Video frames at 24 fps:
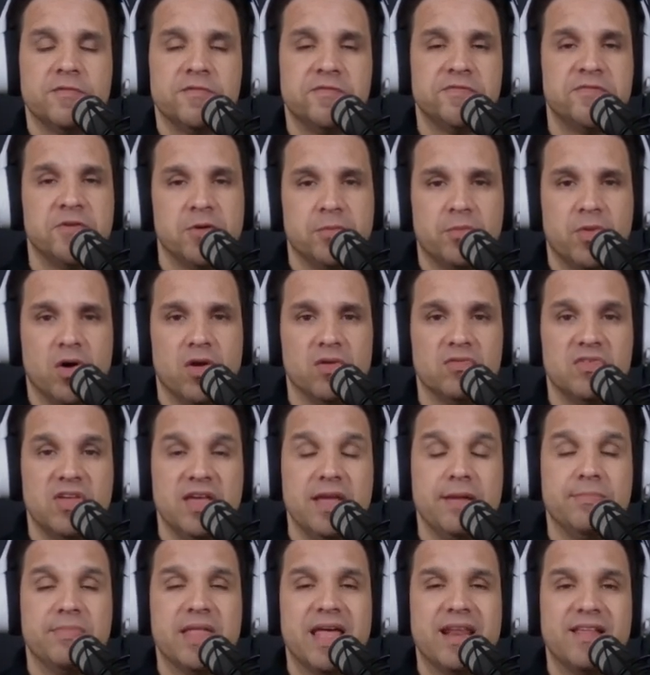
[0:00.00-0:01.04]
football
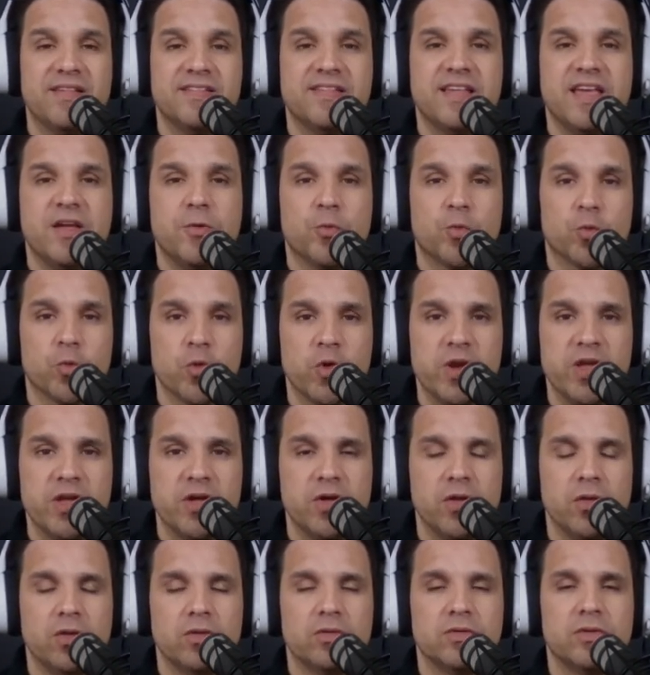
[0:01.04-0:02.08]
team that is a
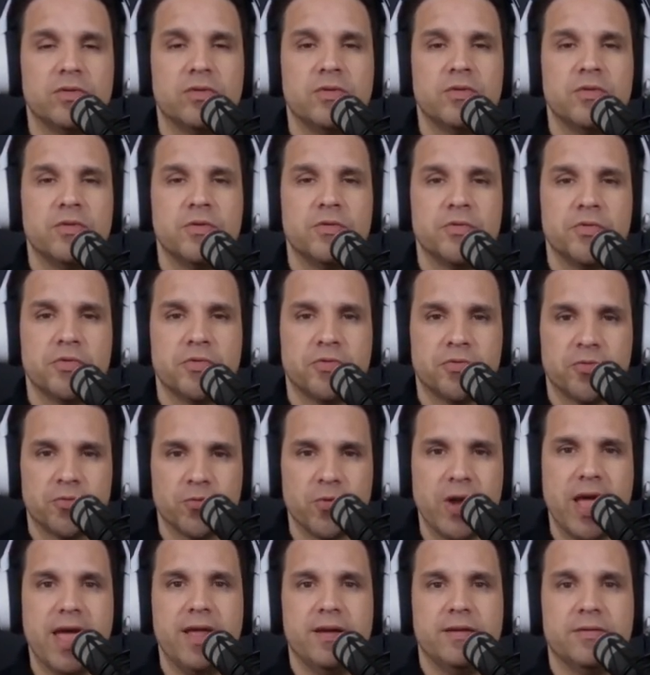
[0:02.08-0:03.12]
real
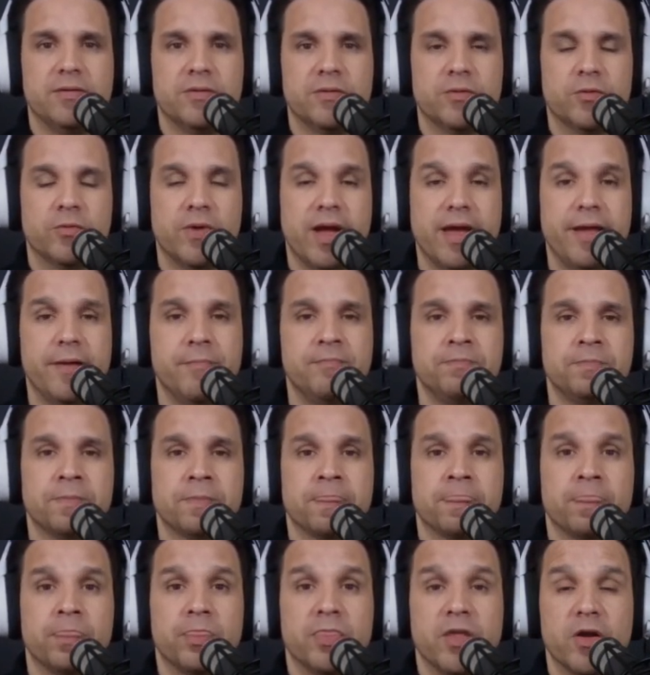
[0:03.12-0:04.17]
threat, right?
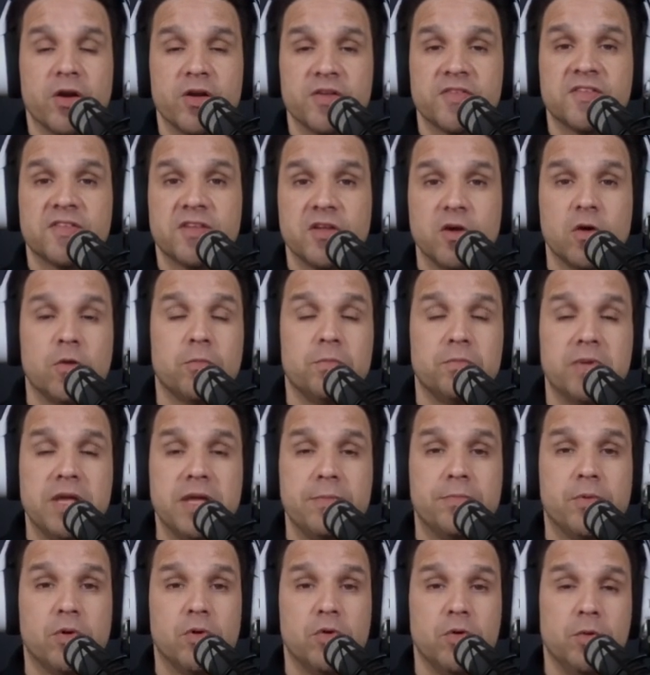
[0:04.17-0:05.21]
There are still
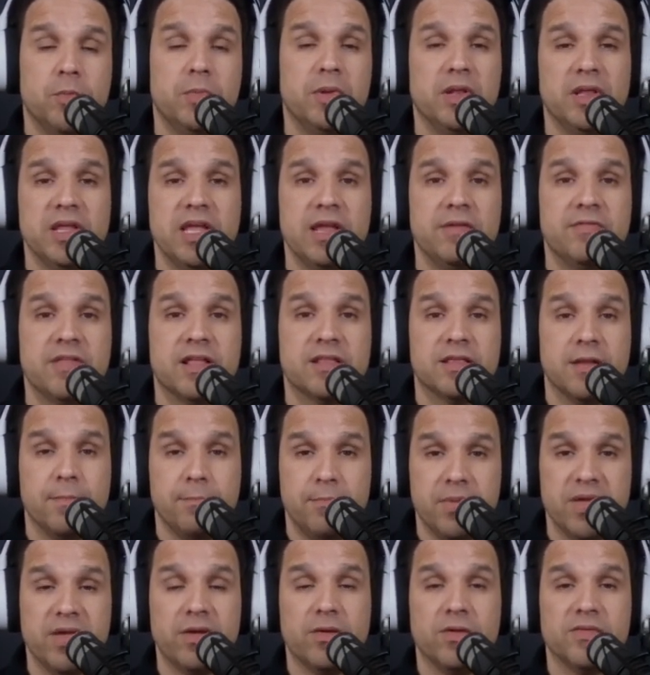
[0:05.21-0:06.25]
people who believe that the
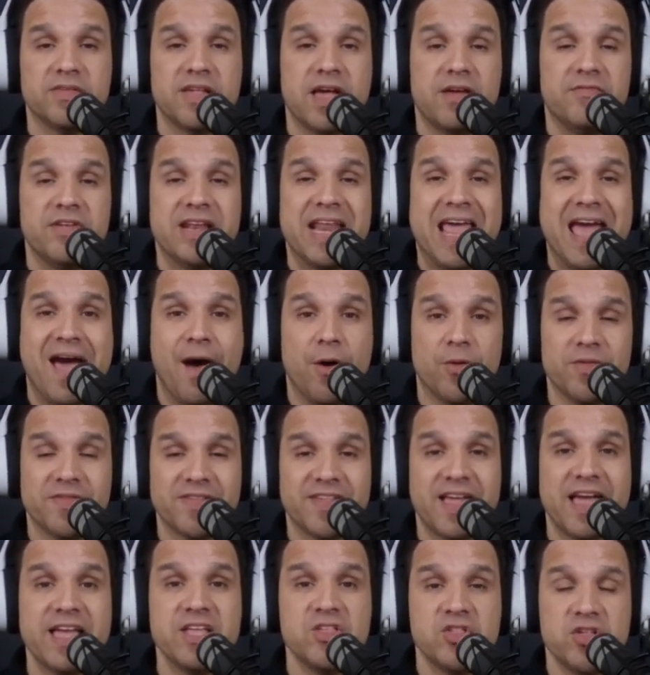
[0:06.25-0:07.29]
Bills have an
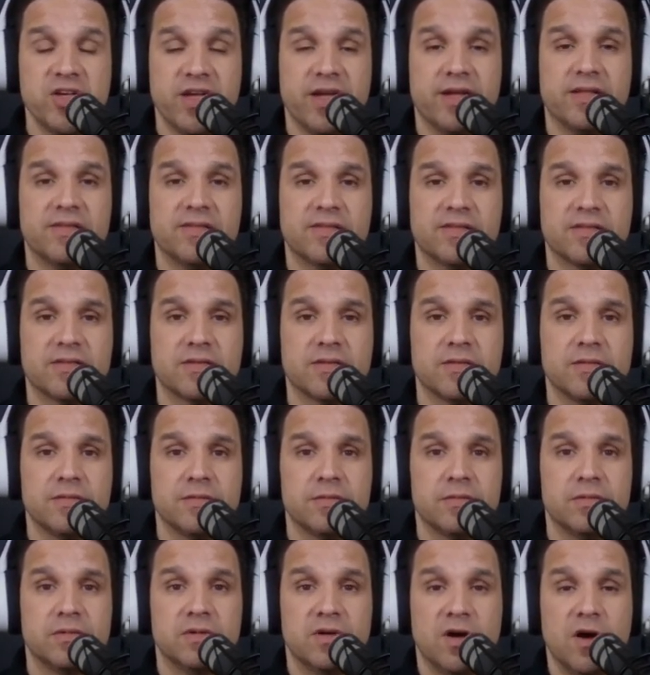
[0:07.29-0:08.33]
outside chance
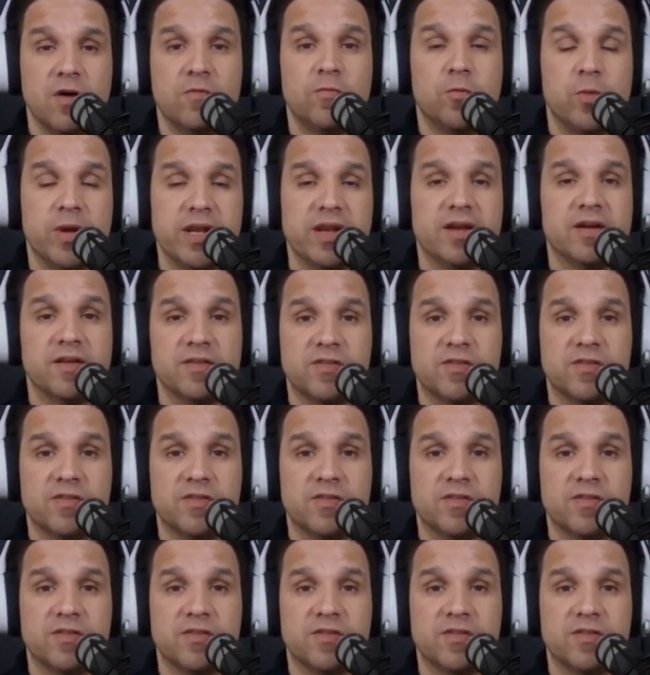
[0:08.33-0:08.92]
of winning a